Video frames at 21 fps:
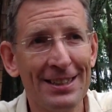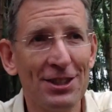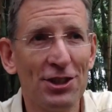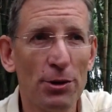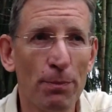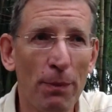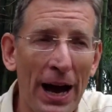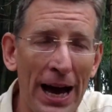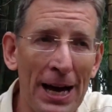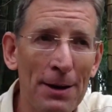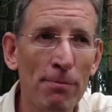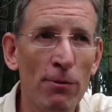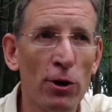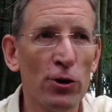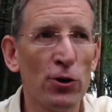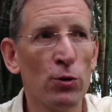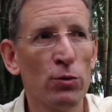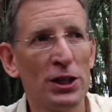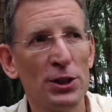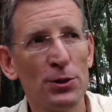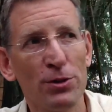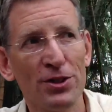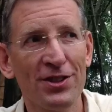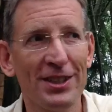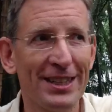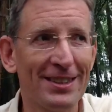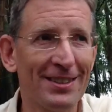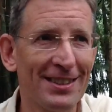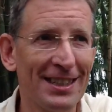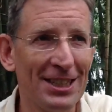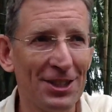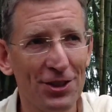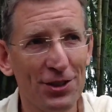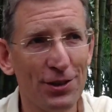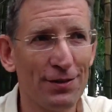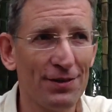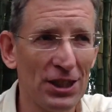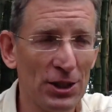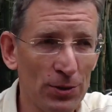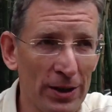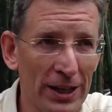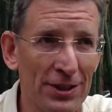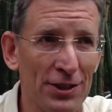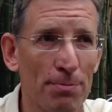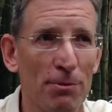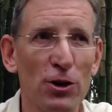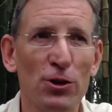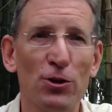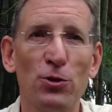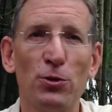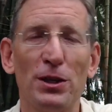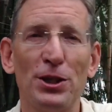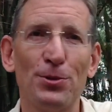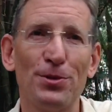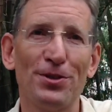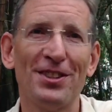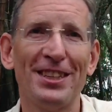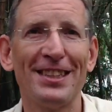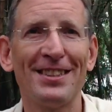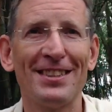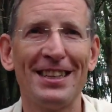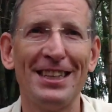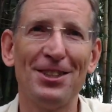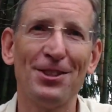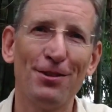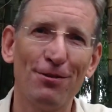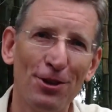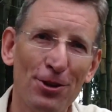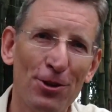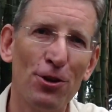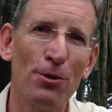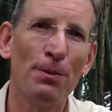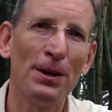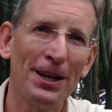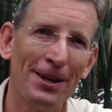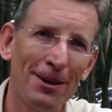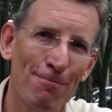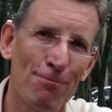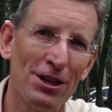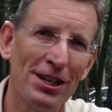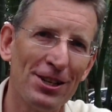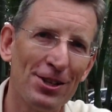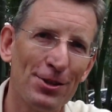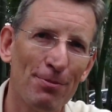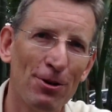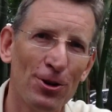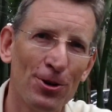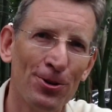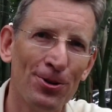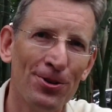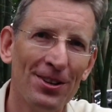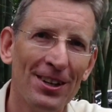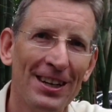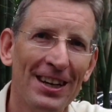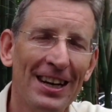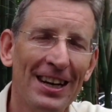Japan model, which was an extension of the US model, which was an extension of the European and British model?